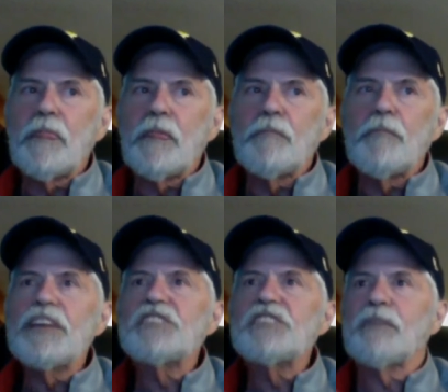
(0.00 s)

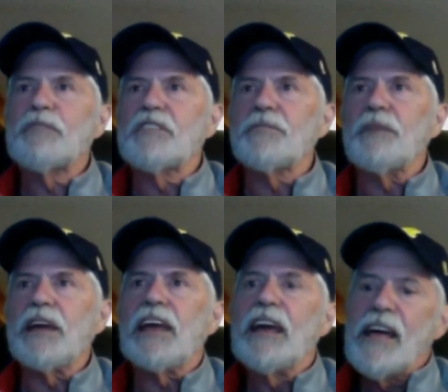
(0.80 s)
means something to
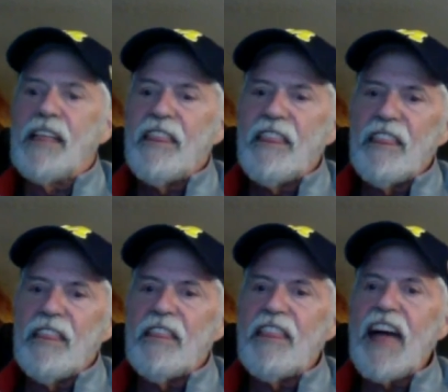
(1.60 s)
me.
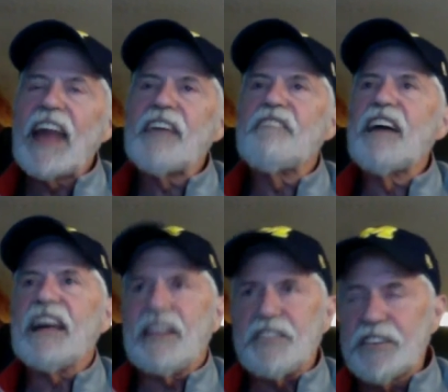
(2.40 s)
That
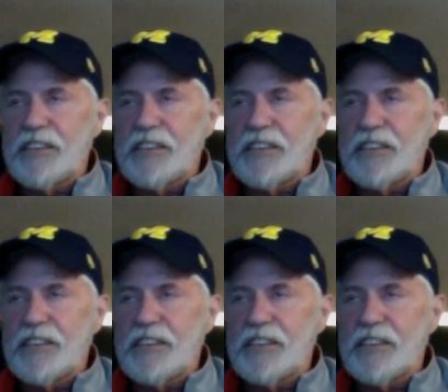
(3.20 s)
event,